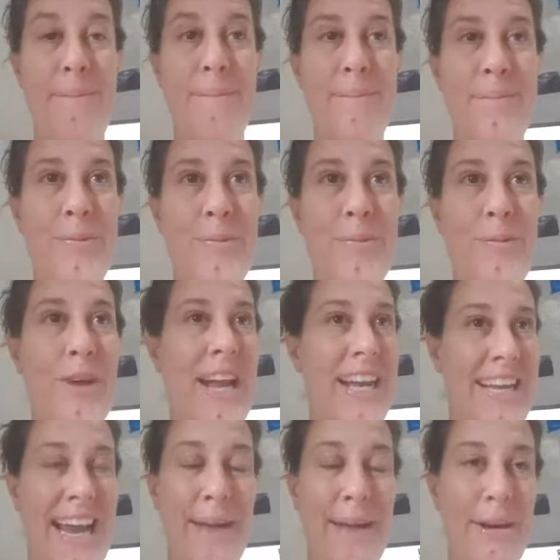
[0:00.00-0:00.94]
when I
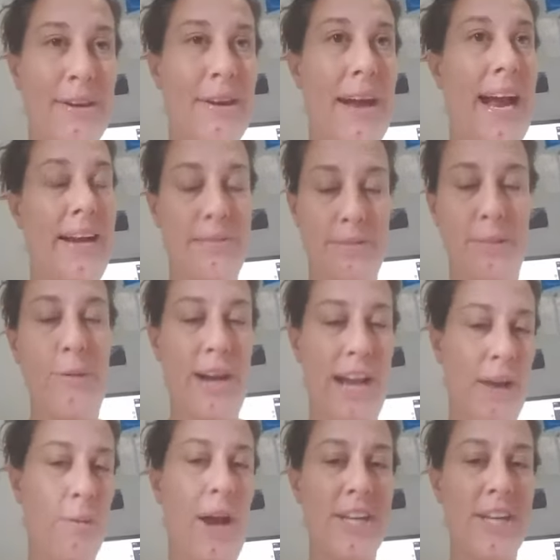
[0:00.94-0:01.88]
came here, when I
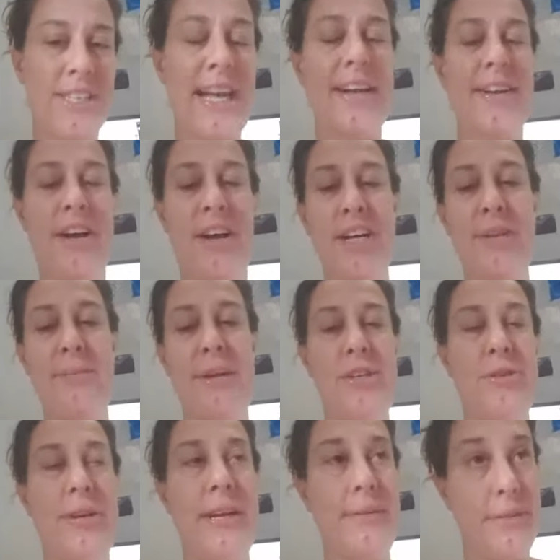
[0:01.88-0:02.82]
watched that
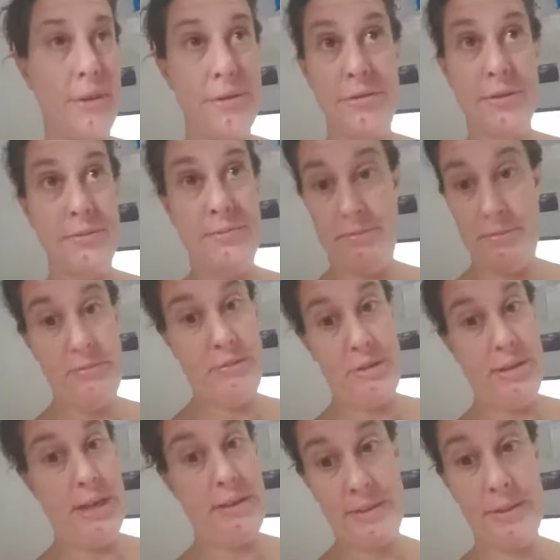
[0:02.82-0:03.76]
documentary,
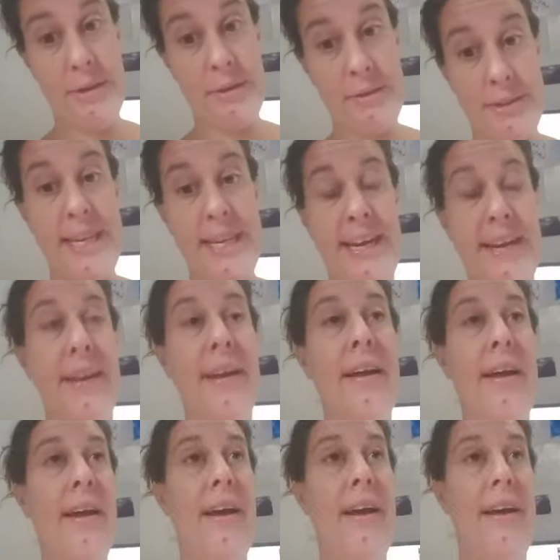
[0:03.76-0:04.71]
2013,
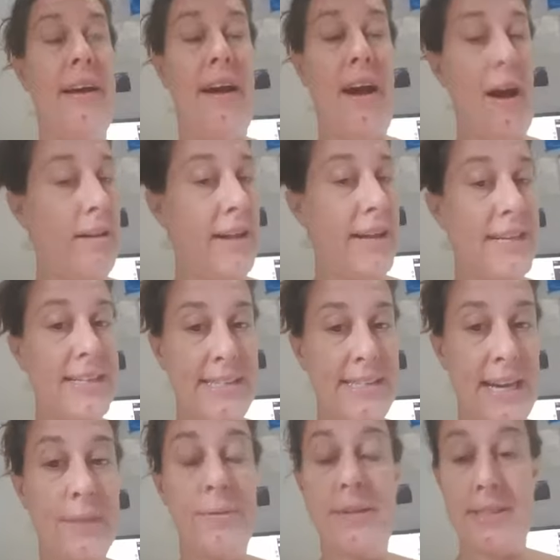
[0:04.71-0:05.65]
all I said
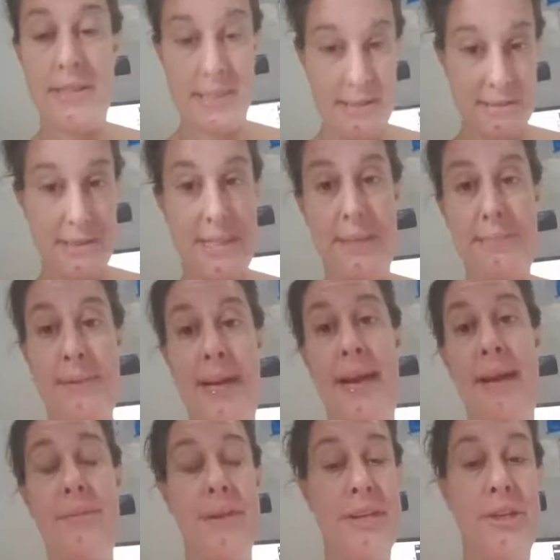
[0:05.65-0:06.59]
was, someday I'm
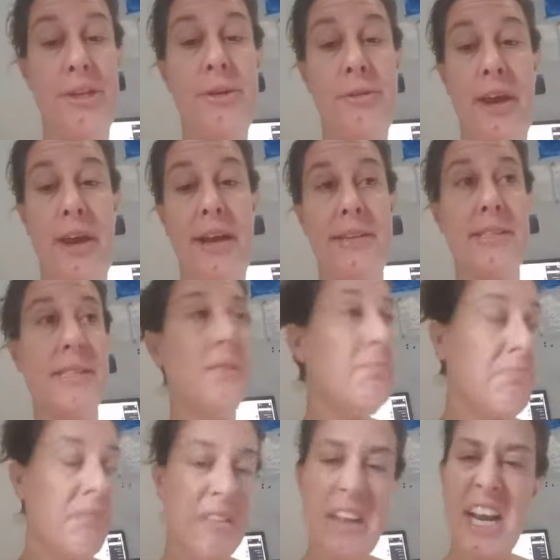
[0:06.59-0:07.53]
going to do that.
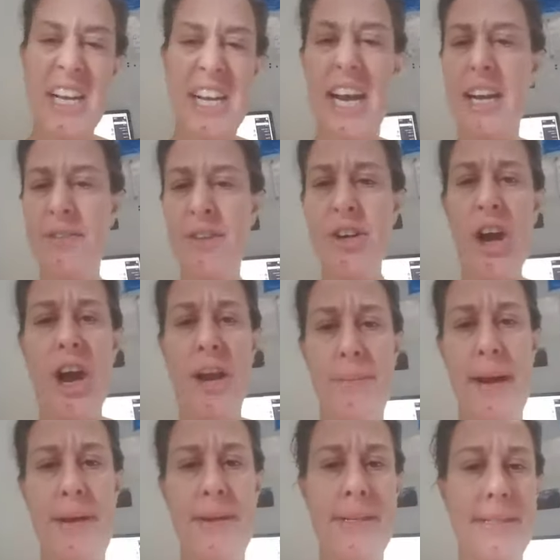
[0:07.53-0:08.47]
And then I kind of forgot
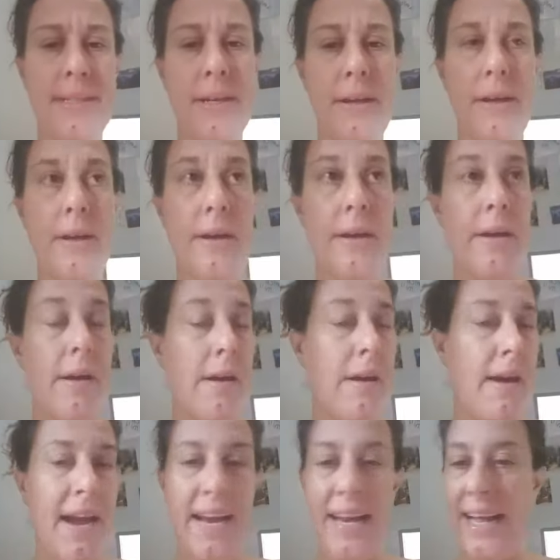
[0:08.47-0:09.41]
about it.
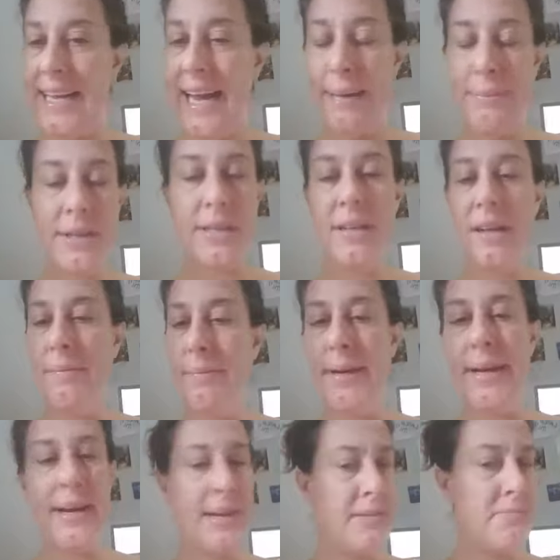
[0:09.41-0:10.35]
And I came to
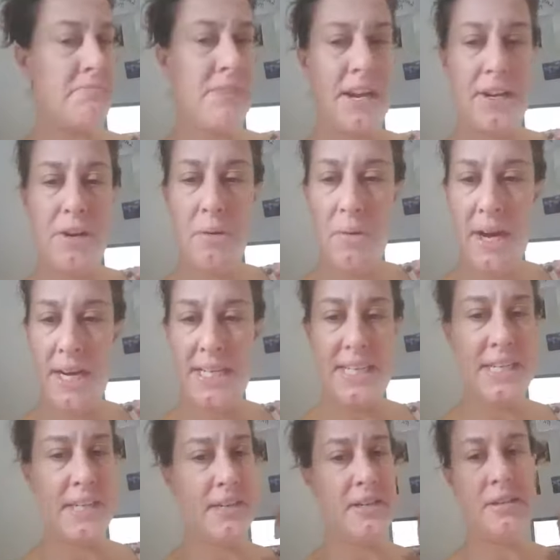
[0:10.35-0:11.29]
Colombia, had no
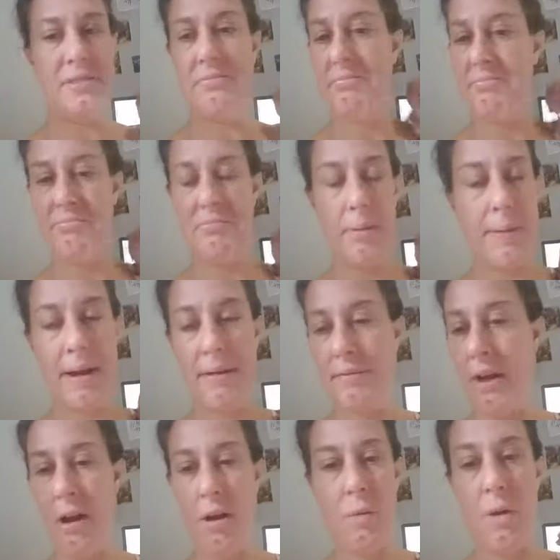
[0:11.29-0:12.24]
idea about
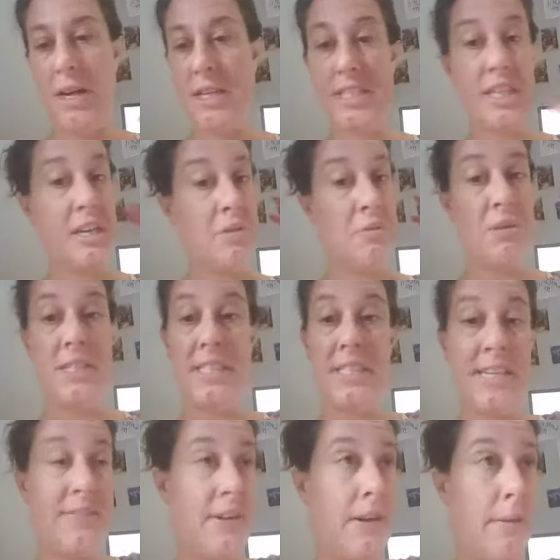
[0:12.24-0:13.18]
ayahuasca. It wasn't
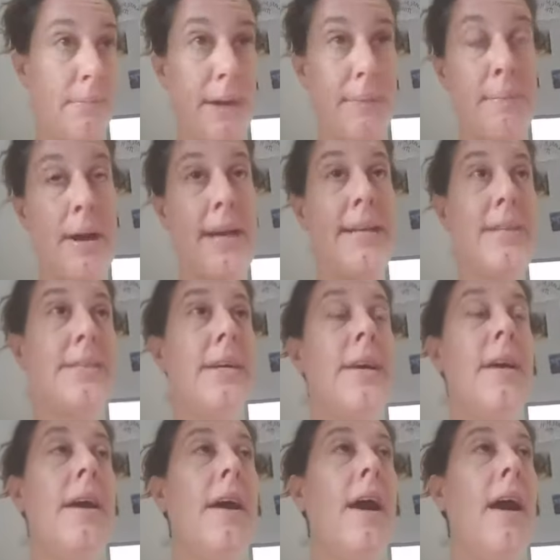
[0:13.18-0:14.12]
even on my mind.
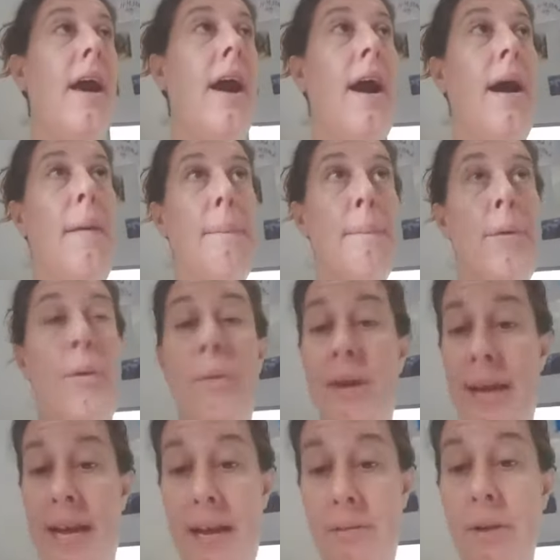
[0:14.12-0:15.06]
But when
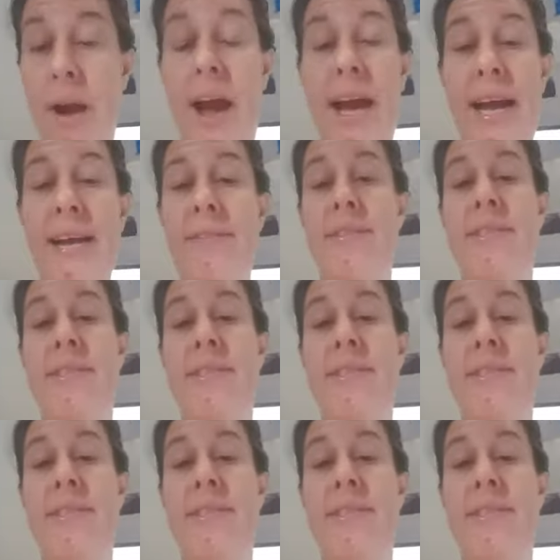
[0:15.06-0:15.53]
I arrived,